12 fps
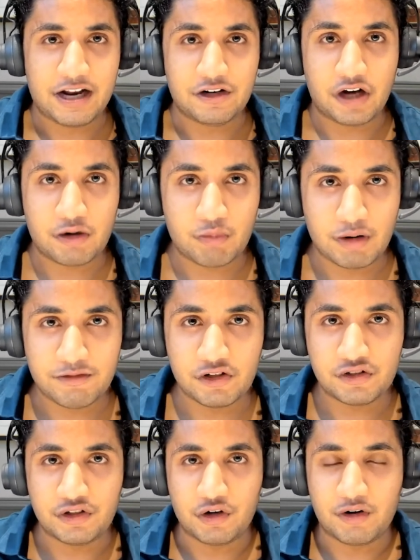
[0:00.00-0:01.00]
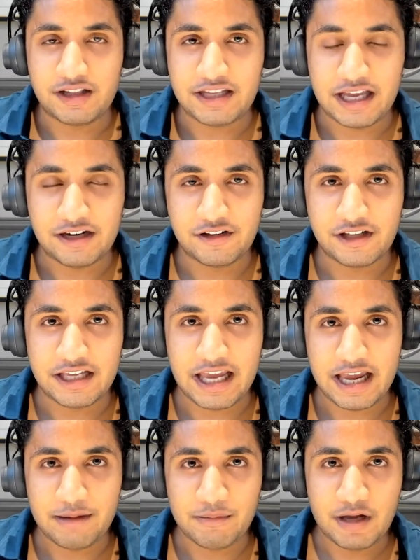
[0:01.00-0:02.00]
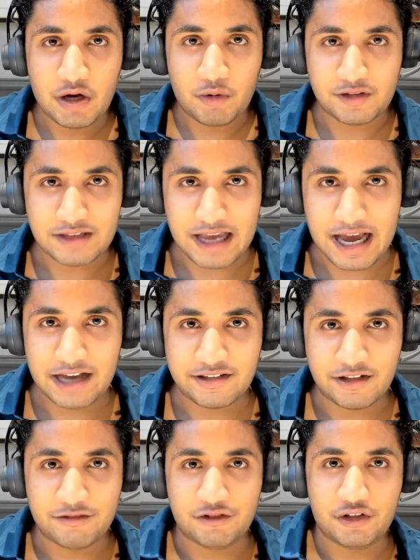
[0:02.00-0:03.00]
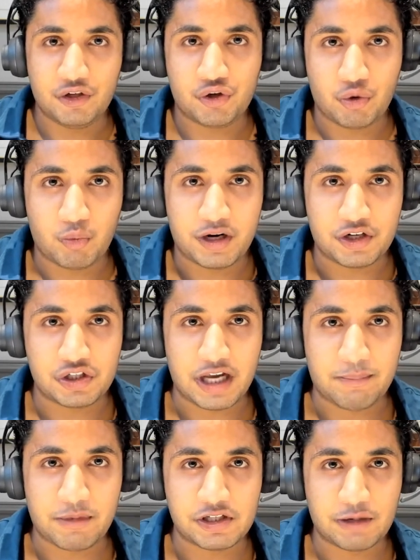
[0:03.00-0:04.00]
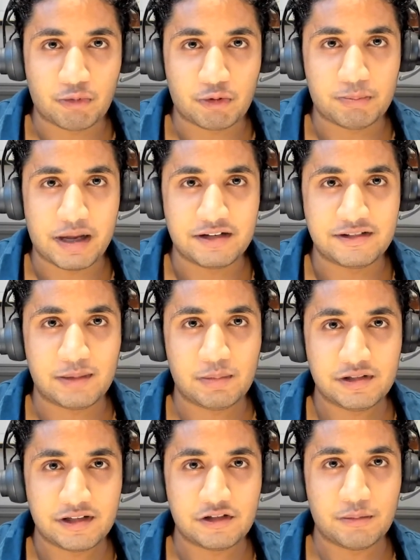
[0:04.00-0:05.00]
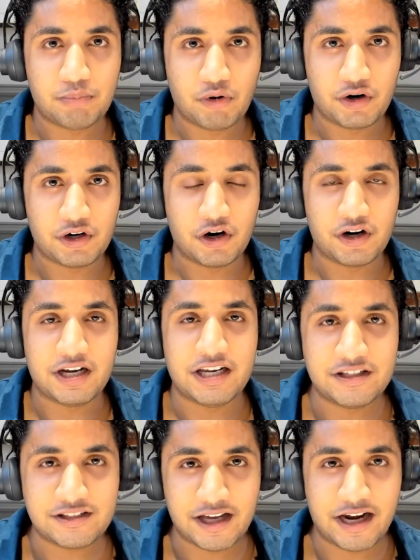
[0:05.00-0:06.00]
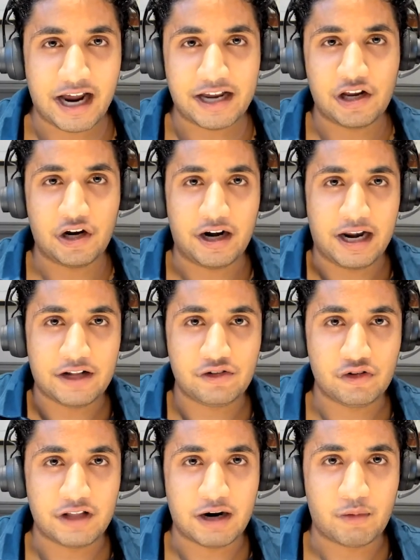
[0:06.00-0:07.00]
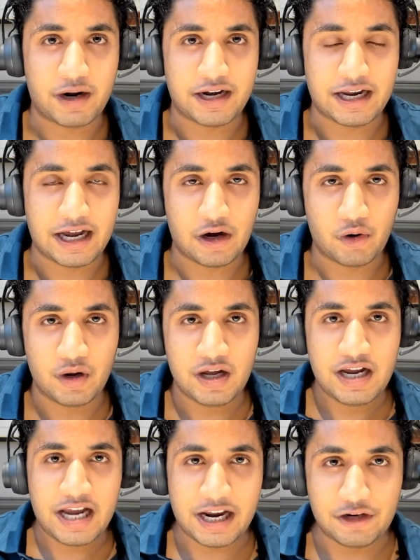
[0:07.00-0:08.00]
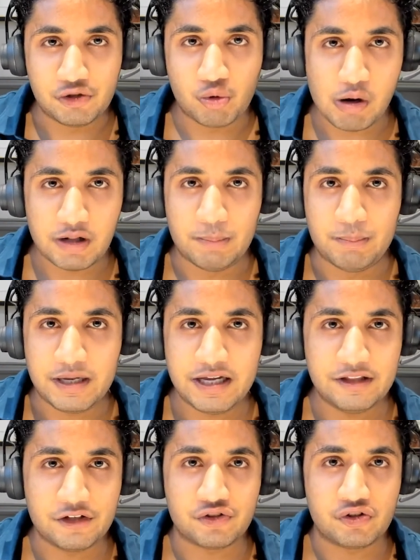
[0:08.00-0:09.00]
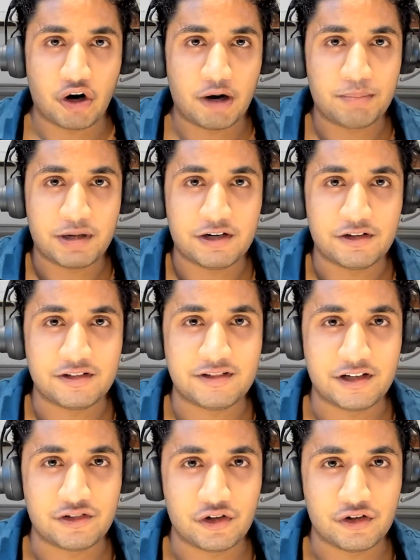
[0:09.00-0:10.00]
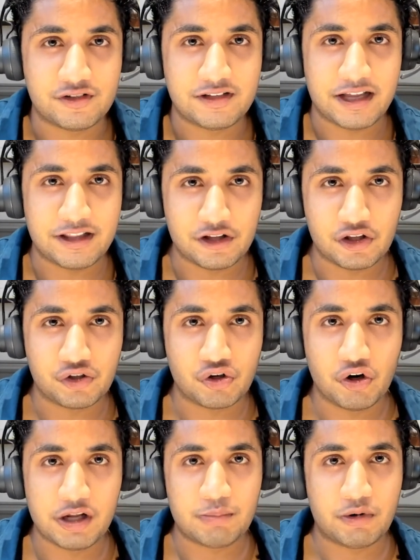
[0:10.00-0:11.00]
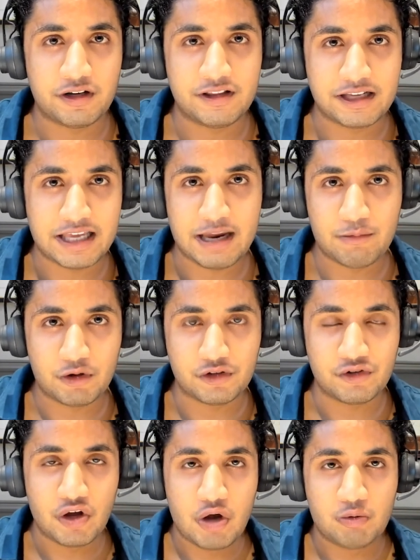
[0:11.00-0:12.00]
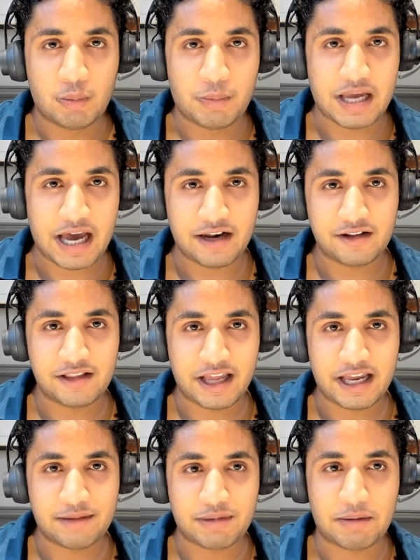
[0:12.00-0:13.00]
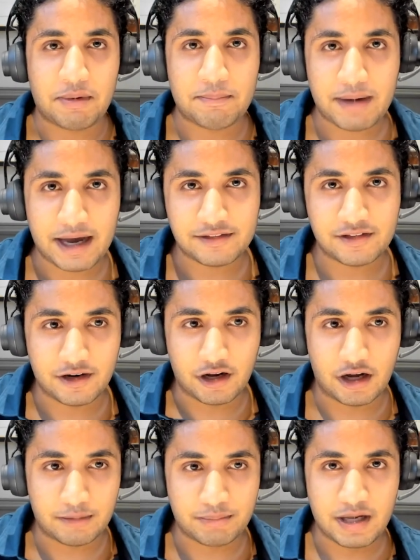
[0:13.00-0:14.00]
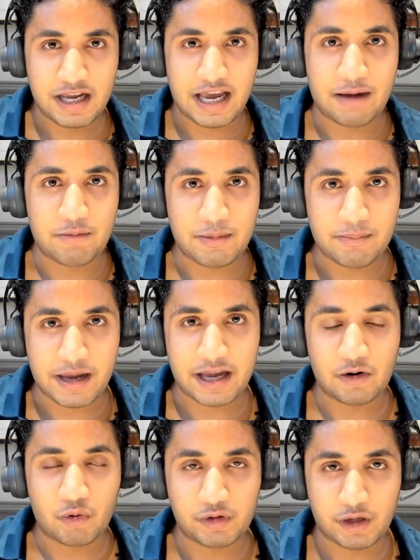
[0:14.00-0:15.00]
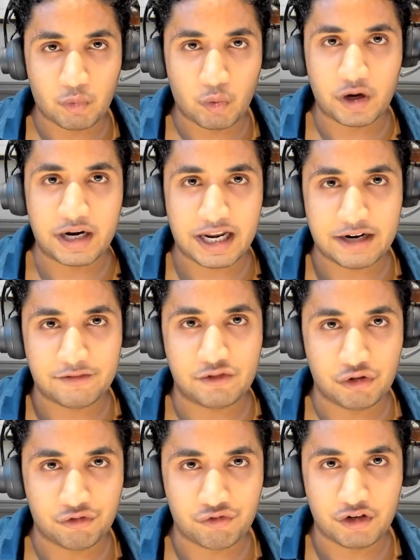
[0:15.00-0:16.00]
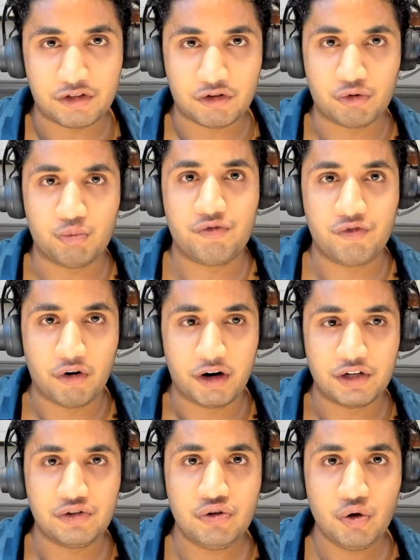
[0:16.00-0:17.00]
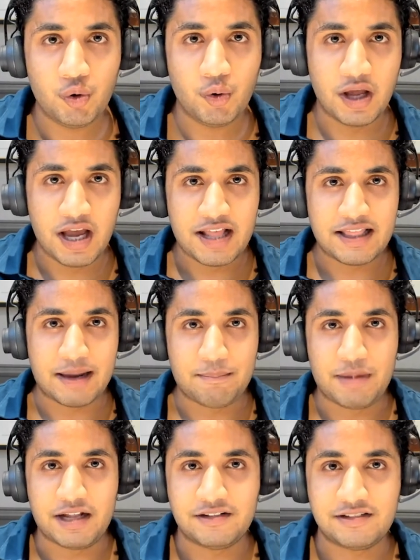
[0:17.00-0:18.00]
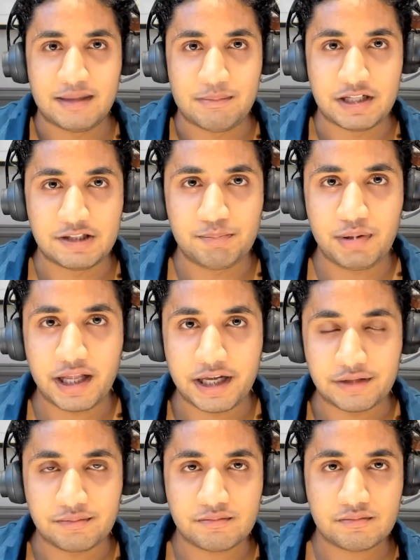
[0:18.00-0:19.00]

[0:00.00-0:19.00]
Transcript: And Doc Rivers, at the end of the game, was asked if you can win a championship with Ben Simmons as your point guard, and he said, "I cannot answer that right now." And Joel Embiid, the star player of the Sixers, said that the turning point of the game was when we had a layup and we passed it up, and we made only one out of two free throws, referring to that Ben Simmons play.